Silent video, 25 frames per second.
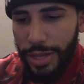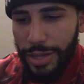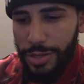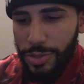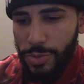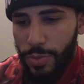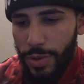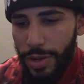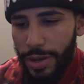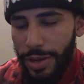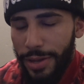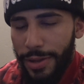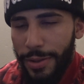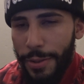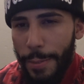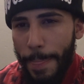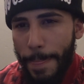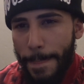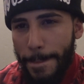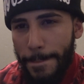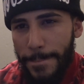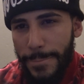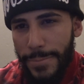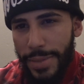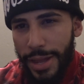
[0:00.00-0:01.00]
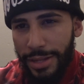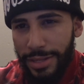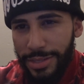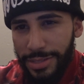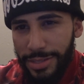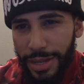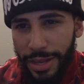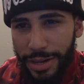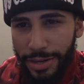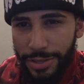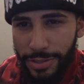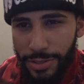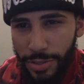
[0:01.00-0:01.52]
That's why I
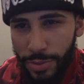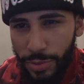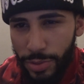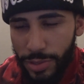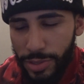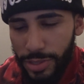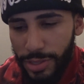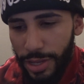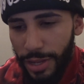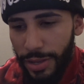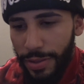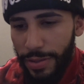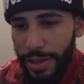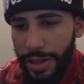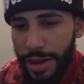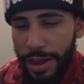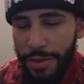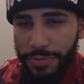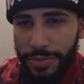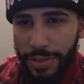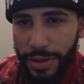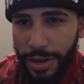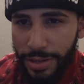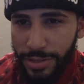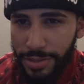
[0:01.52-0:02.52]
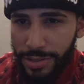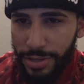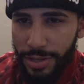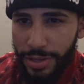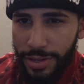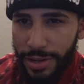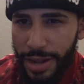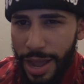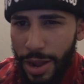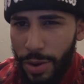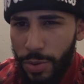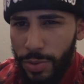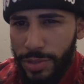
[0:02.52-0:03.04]
decided to do the skit, and after that, it took
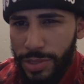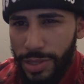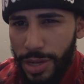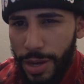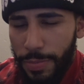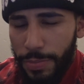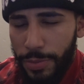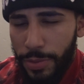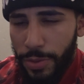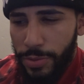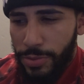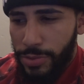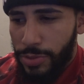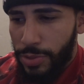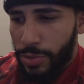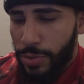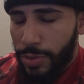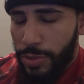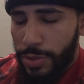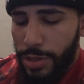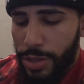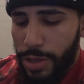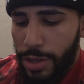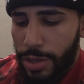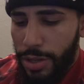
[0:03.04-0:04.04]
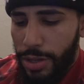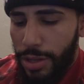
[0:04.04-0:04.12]
an hour to upload, so